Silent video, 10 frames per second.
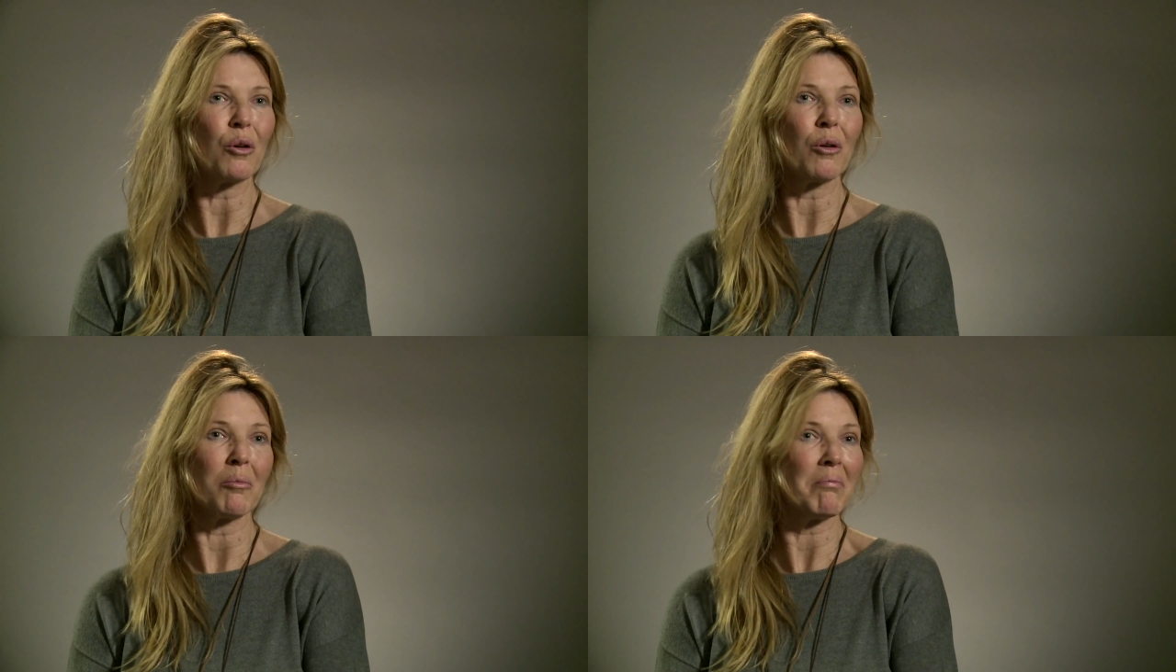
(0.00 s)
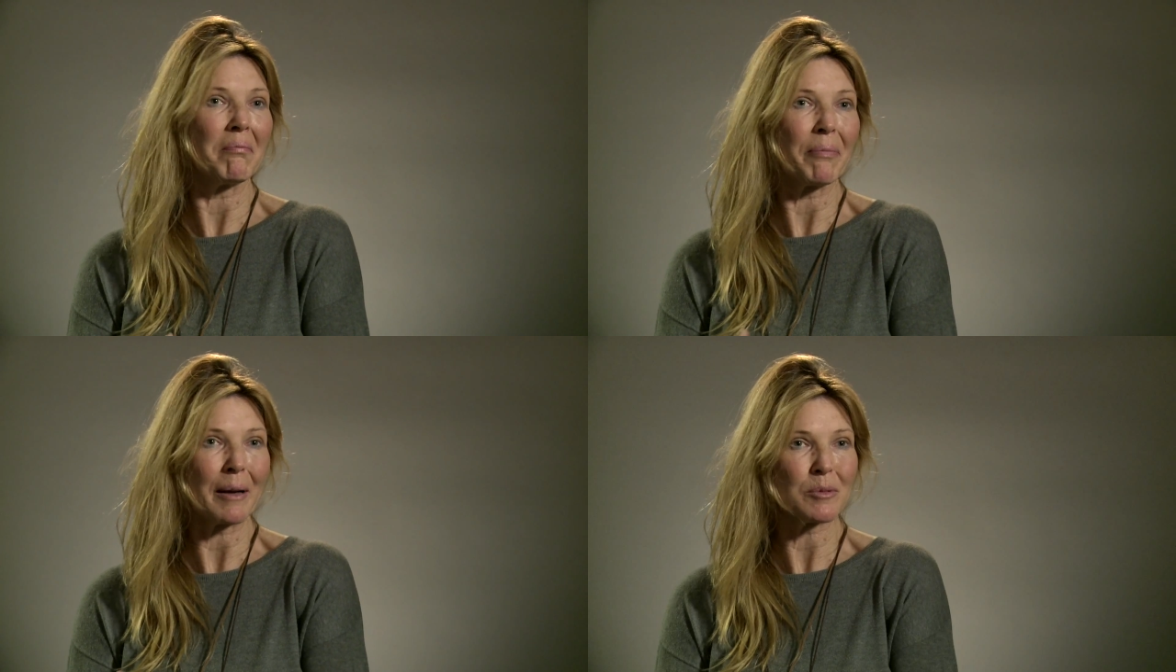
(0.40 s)
or
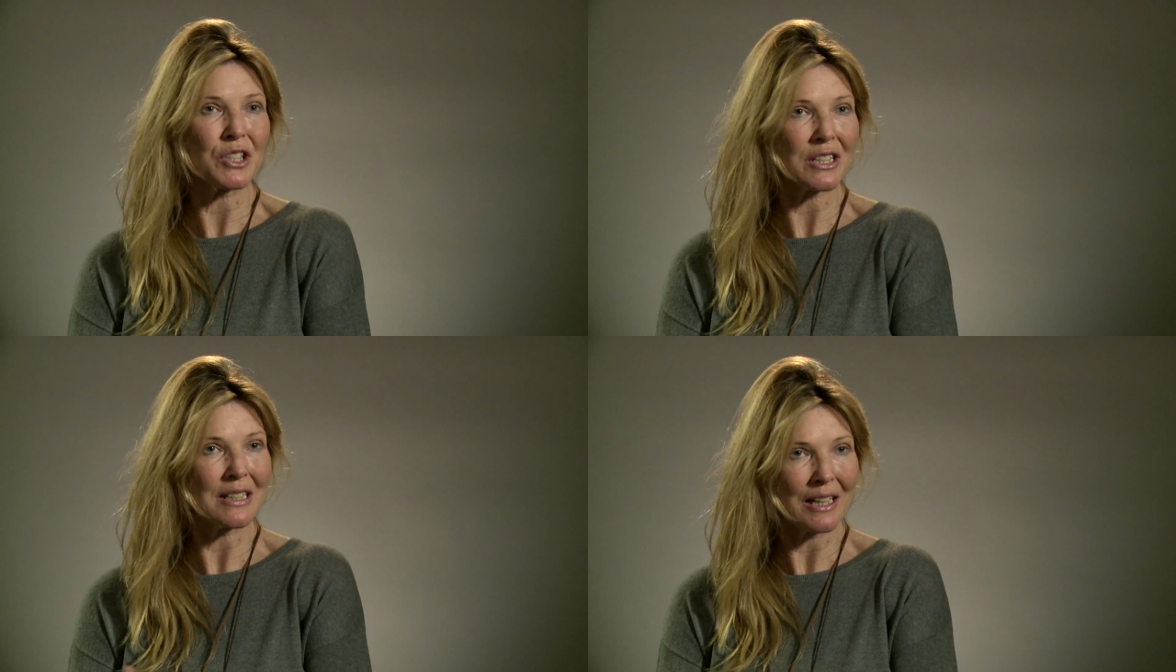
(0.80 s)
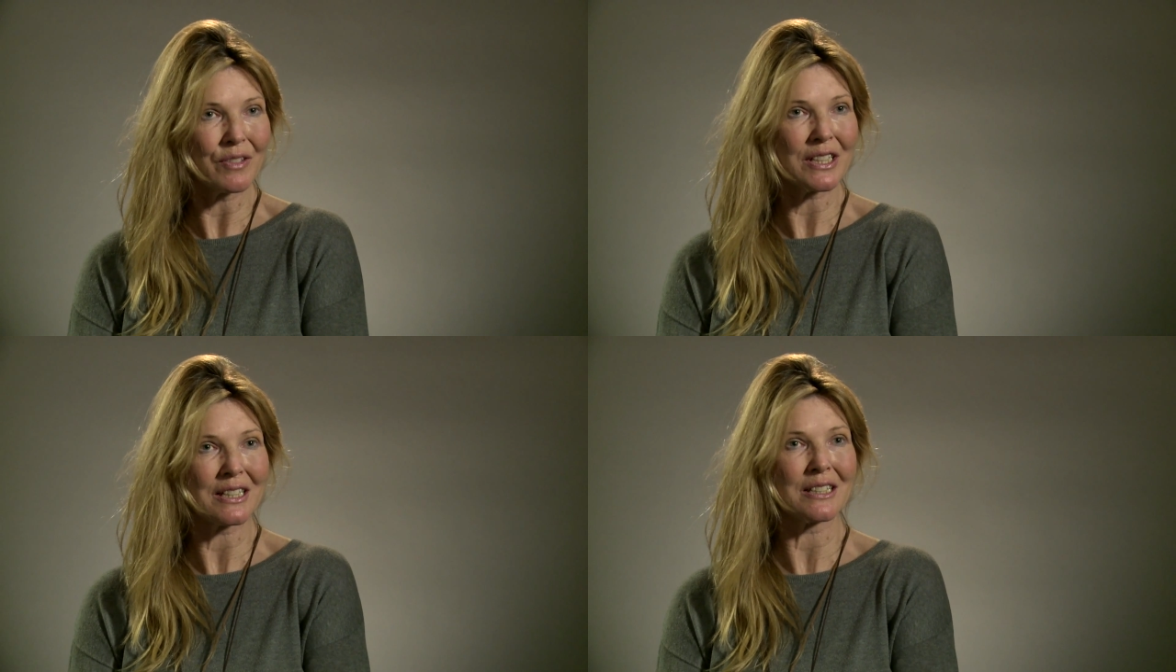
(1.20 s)
perhaps just
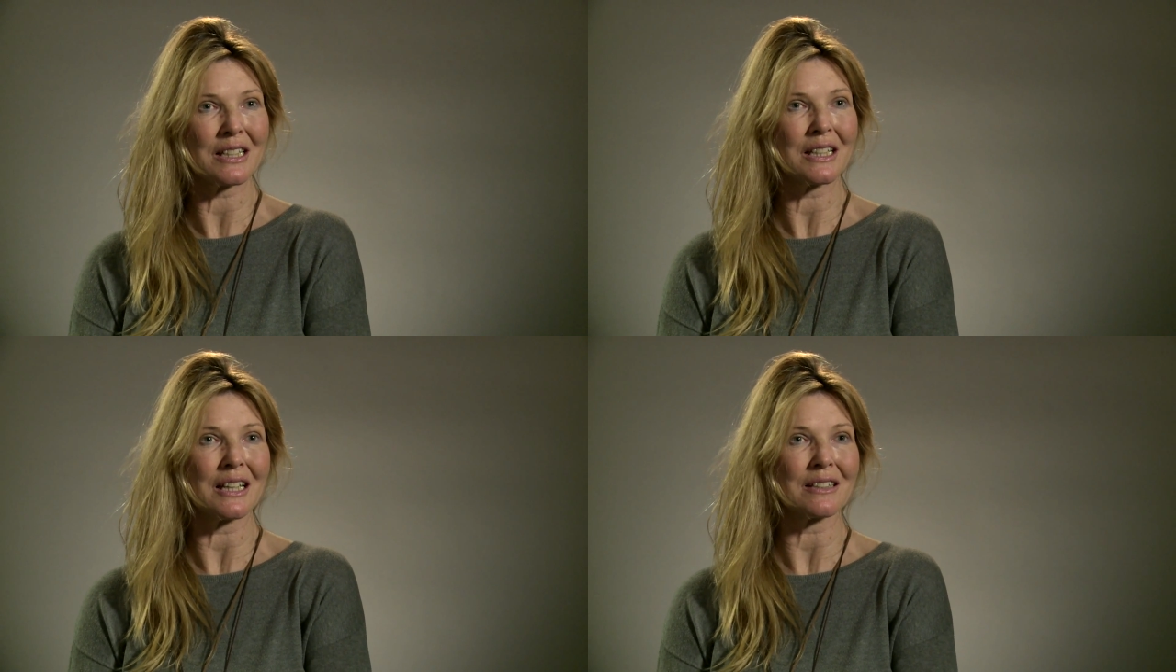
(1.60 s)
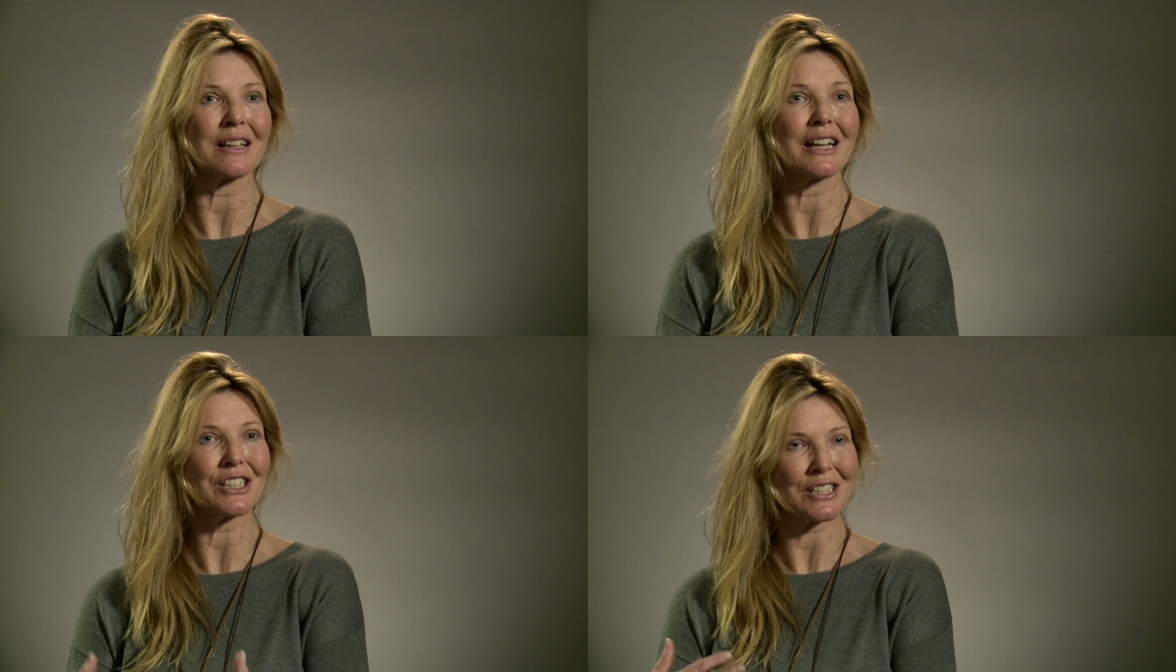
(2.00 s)
leave it as it is,
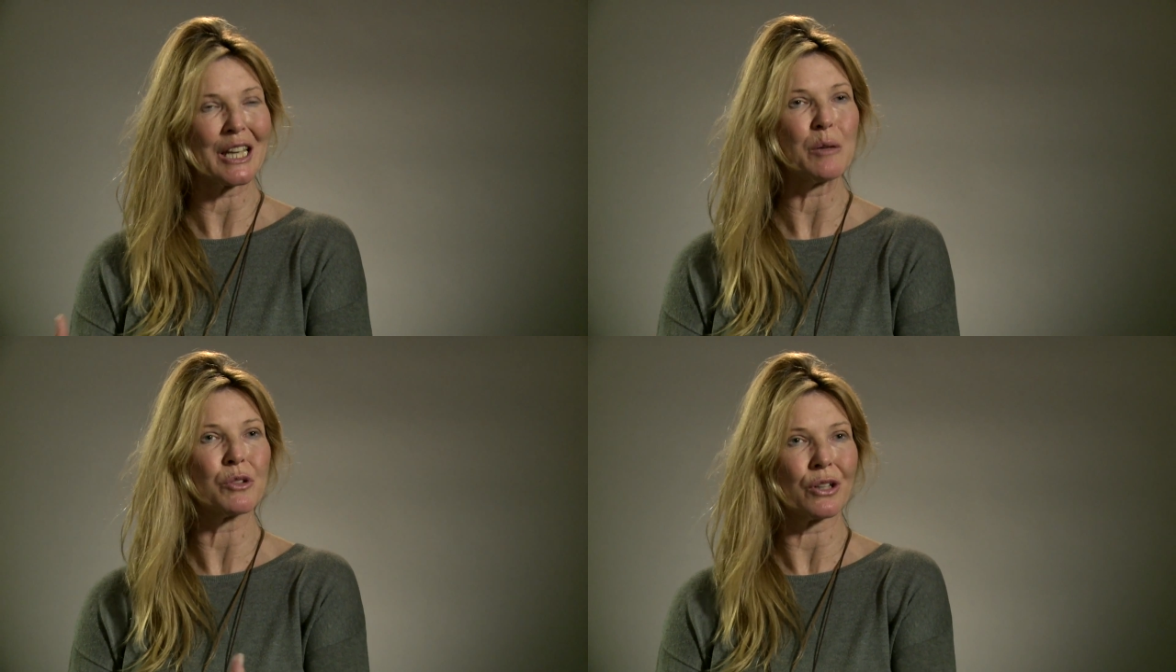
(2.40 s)
and I just keep